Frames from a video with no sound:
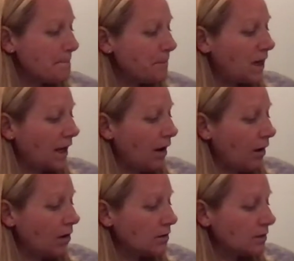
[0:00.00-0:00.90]
but I
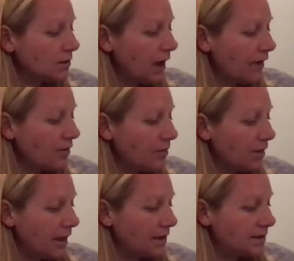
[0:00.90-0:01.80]
also have a
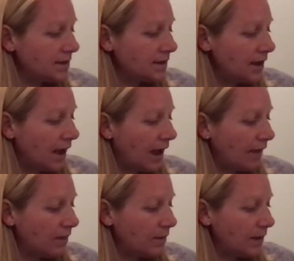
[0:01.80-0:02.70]
blend at
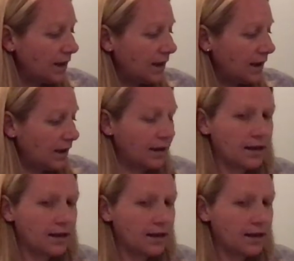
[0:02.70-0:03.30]
the beginning.